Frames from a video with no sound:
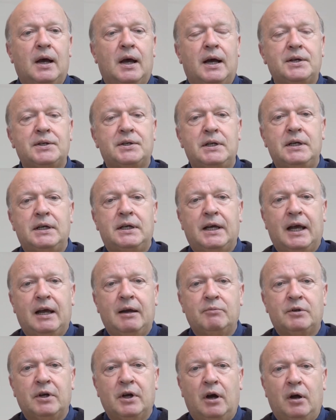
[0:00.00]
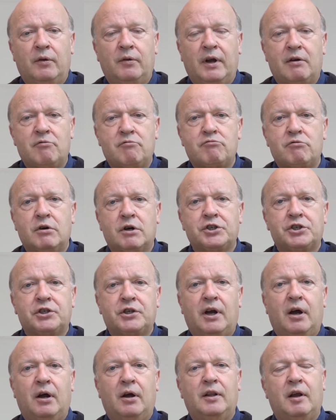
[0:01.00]
As he came down, they rushed
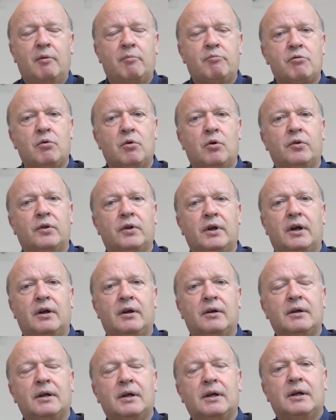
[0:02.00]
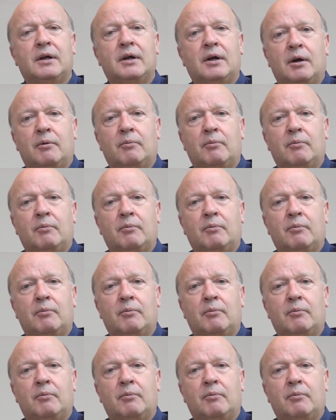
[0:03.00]
out, they brought their